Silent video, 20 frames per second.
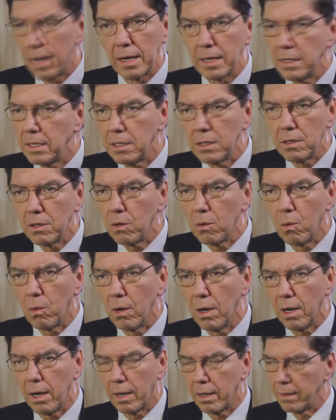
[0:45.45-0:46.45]
And I didn't know
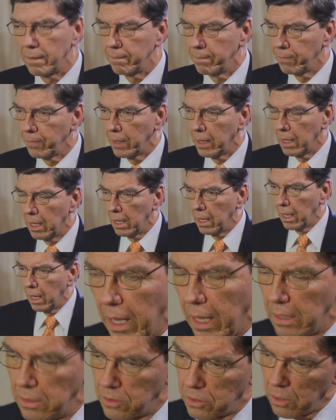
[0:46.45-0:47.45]
why.
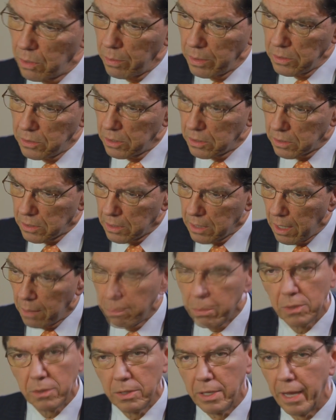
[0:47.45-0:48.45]
And so I just
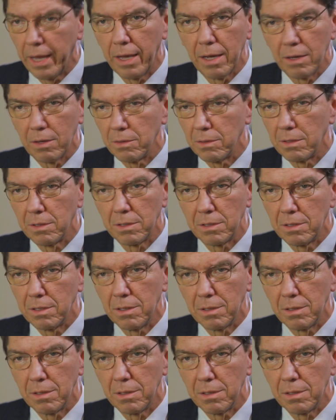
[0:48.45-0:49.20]
doubled down,